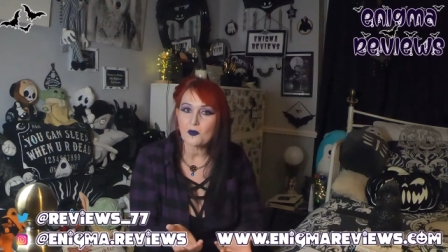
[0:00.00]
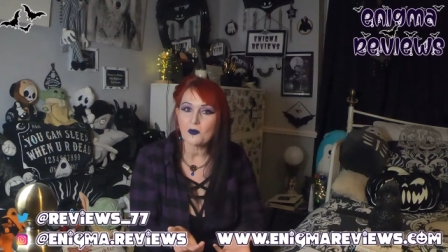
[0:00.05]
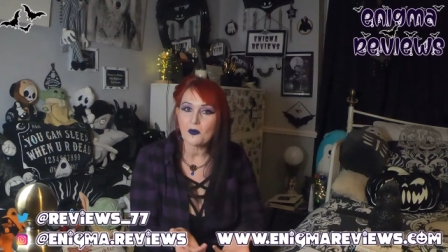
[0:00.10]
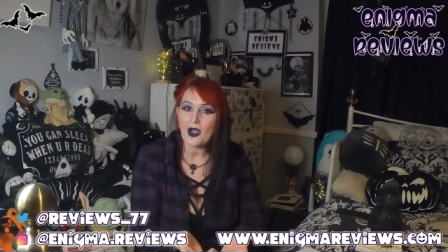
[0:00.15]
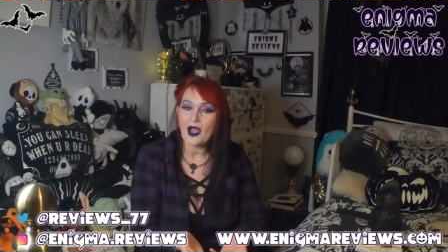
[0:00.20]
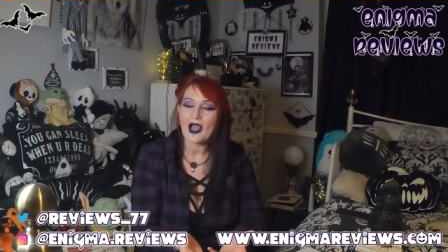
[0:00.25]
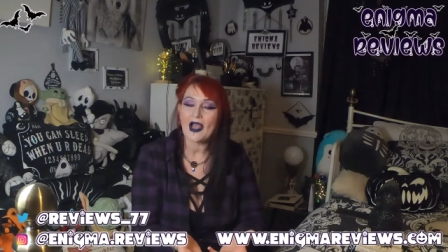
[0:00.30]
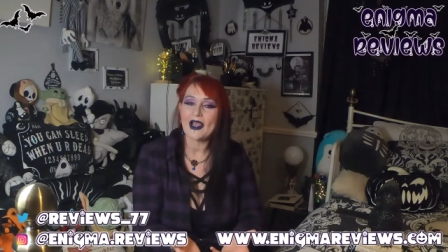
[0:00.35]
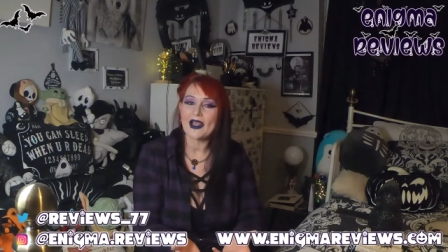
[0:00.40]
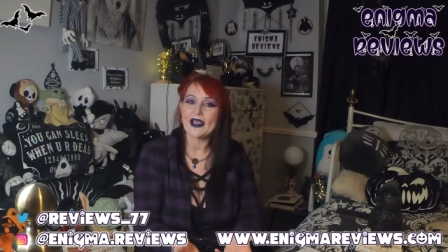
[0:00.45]

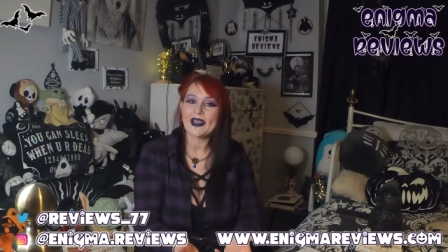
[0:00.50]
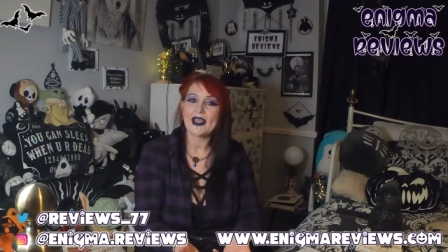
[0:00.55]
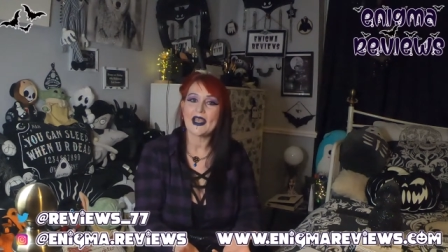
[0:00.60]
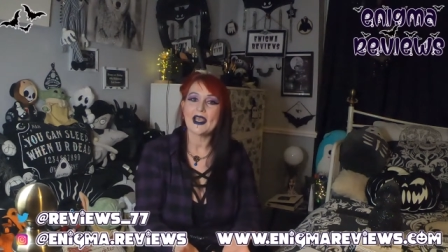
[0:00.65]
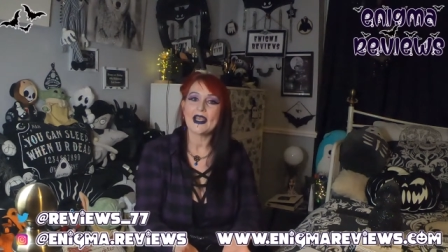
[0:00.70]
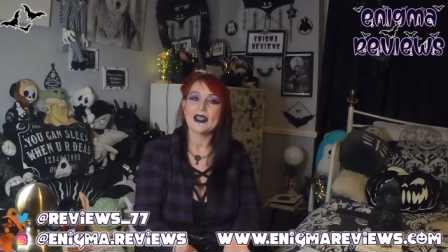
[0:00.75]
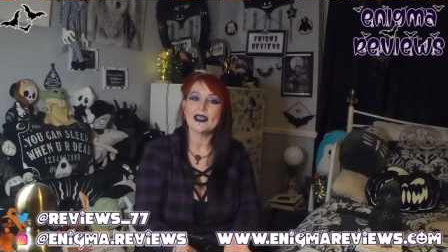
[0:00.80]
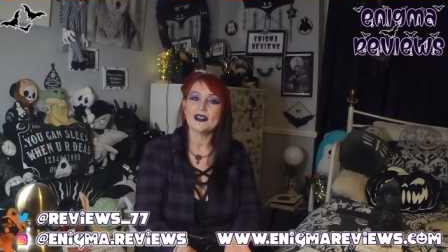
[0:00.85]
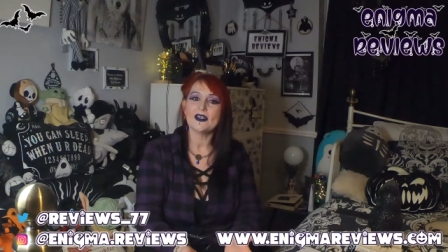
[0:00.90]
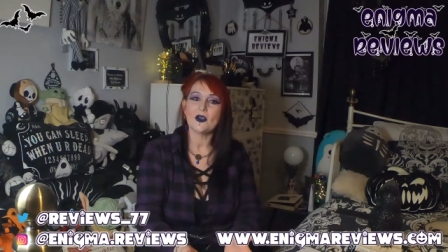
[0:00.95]
why
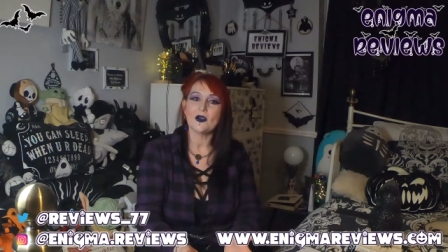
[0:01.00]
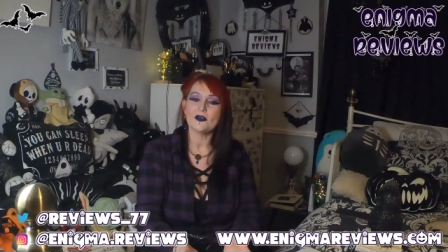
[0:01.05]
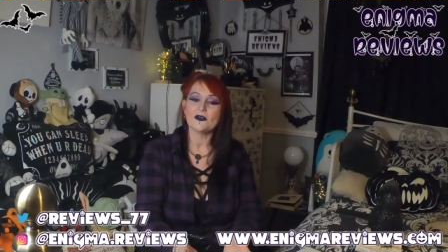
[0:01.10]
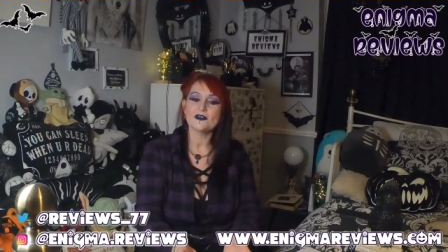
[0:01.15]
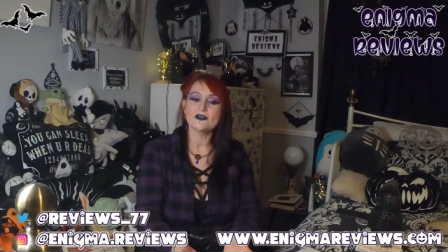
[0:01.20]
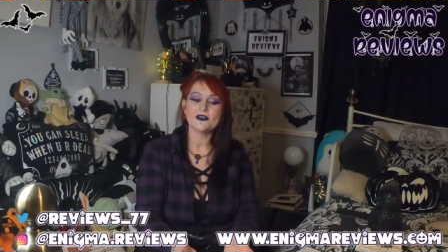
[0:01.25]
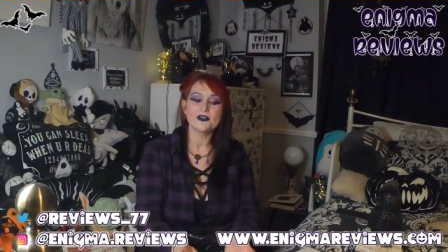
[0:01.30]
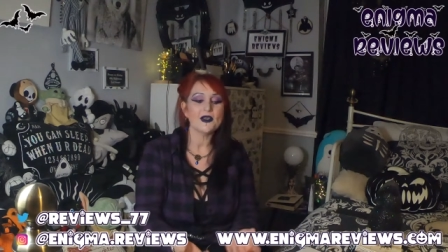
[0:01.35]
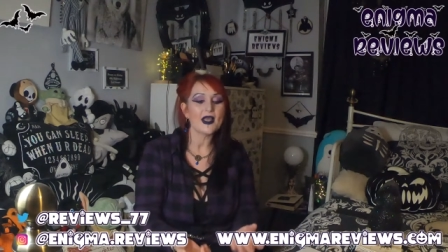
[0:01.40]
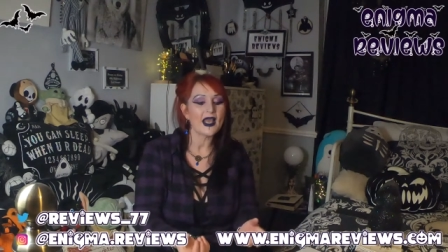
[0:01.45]
I got
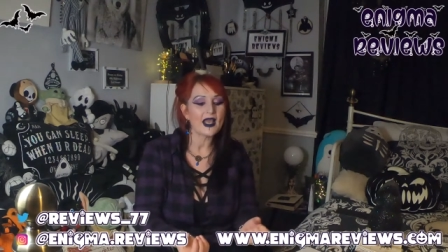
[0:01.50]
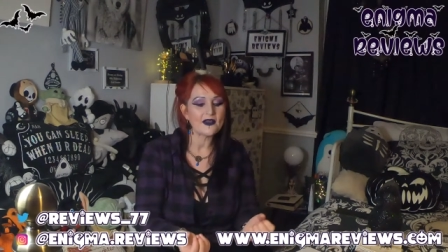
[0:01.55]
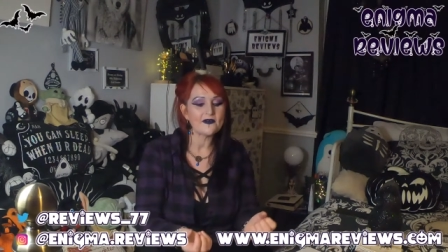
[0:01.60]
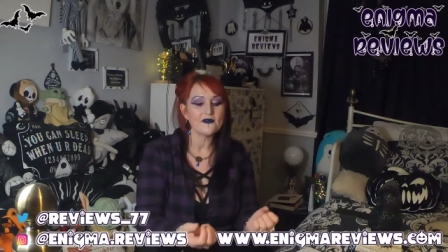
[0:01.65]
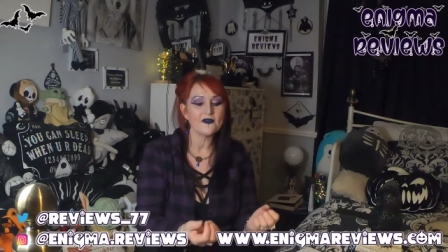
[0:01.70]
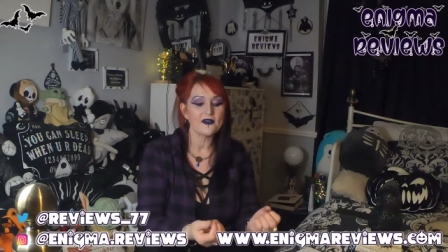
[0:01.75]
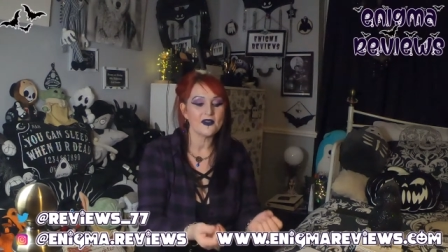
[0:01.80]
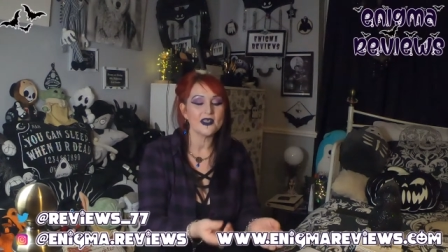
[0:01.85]
to have